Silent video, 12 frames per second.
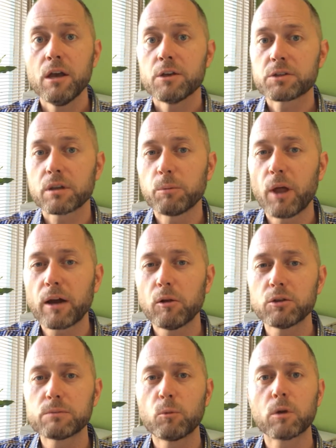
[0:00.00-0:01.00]
So the black
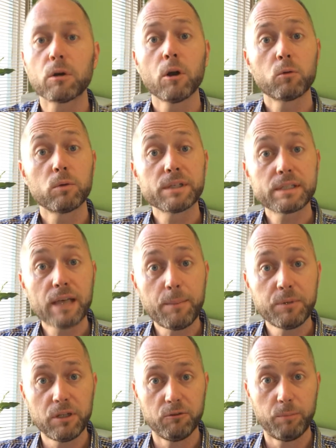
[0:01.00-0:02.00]
hole is more
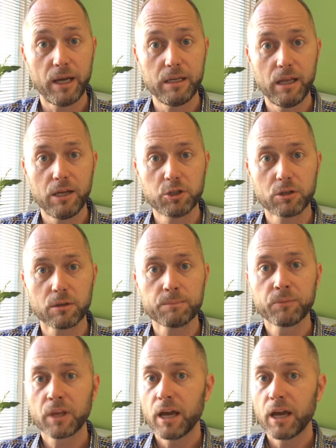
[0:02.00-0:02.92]
receptive by nature.